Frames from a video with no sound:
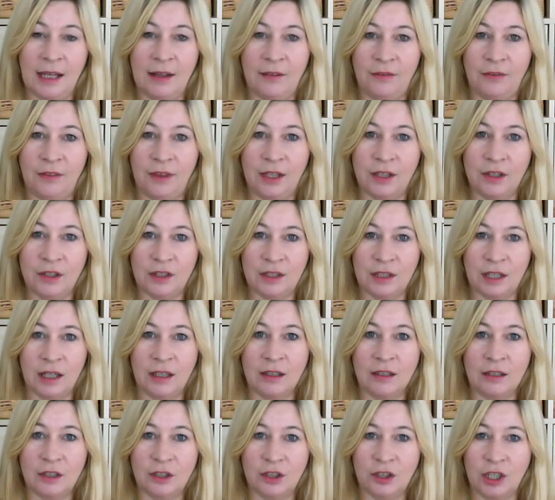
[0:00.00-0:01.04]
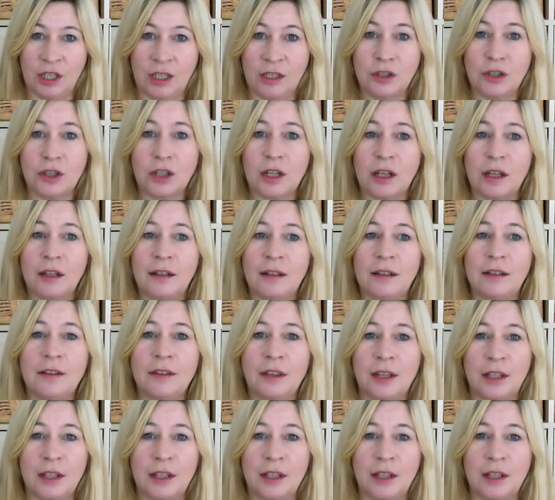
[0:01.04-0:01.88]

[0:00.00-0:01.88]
If they're starting to change colour,